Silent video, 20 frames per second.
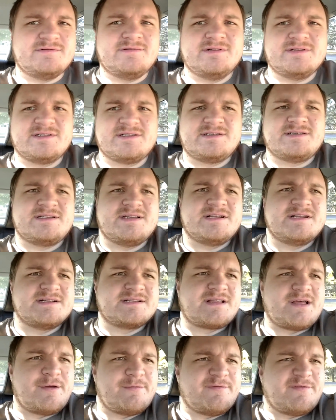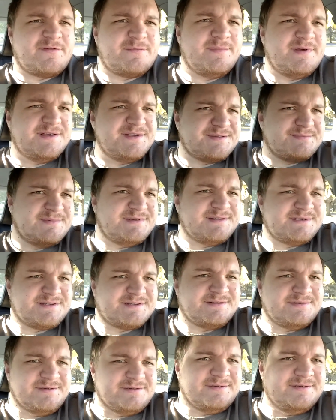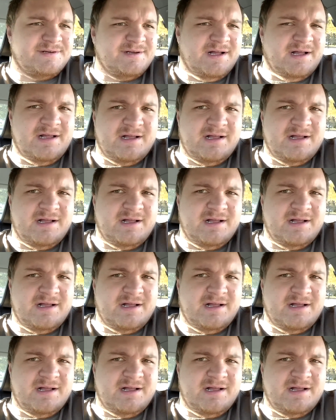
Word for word: on set on top of a basement, so